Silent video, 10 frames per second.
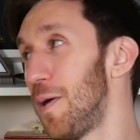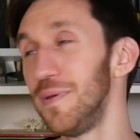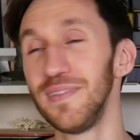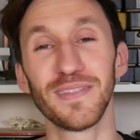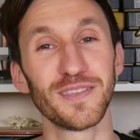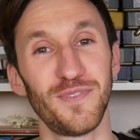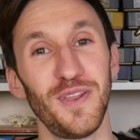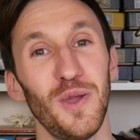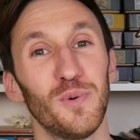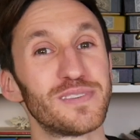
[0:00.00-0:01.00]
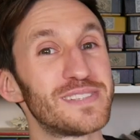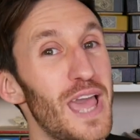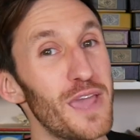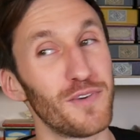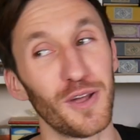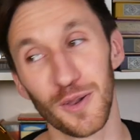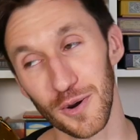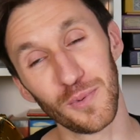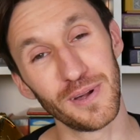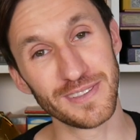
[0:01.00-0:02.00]
hoping that this video will save a lot
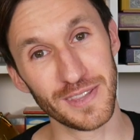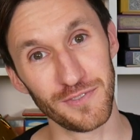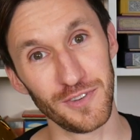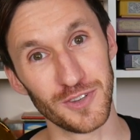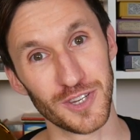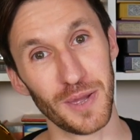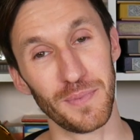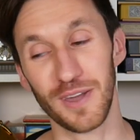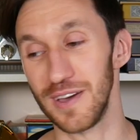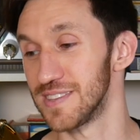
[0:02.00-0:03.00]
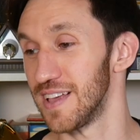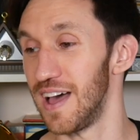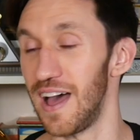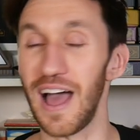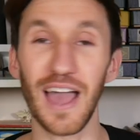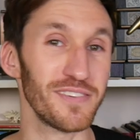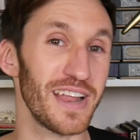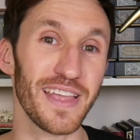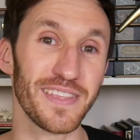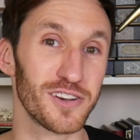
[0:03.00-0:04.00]
of ones in the future because I haven't
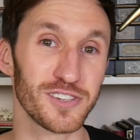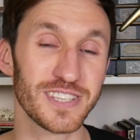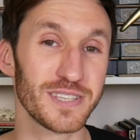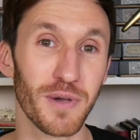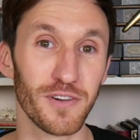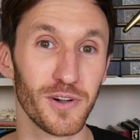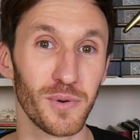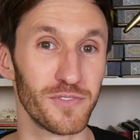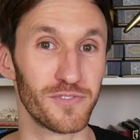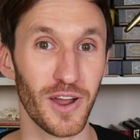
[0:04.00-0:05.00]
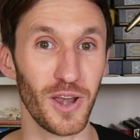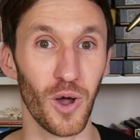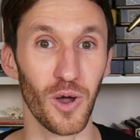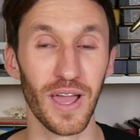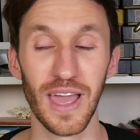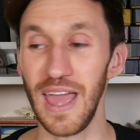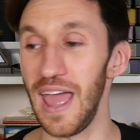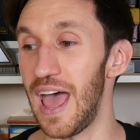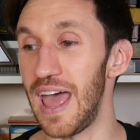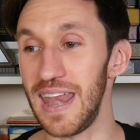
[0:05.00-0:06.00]
had that Narcissa Malfoy wand for very long
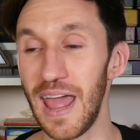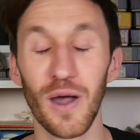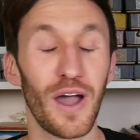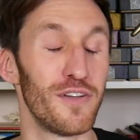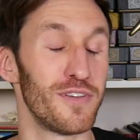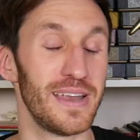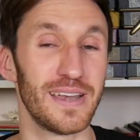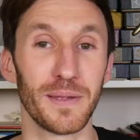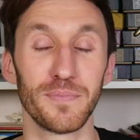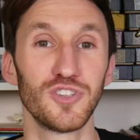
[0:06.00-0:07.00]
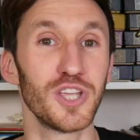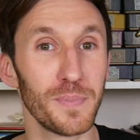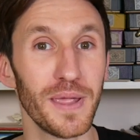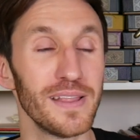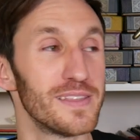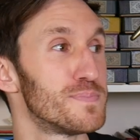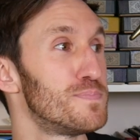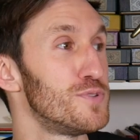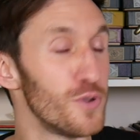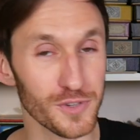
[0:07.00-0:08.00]
and now I've ended up chipping this
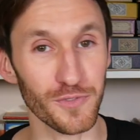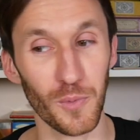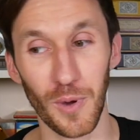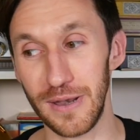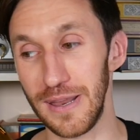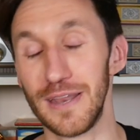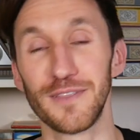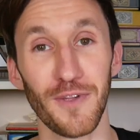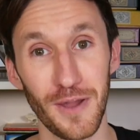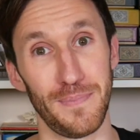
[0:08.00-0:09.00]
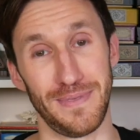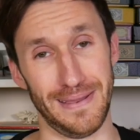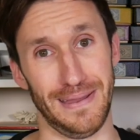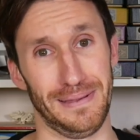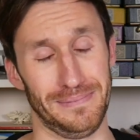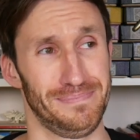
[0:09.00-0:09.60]
beautiful wand and it's very upsetting.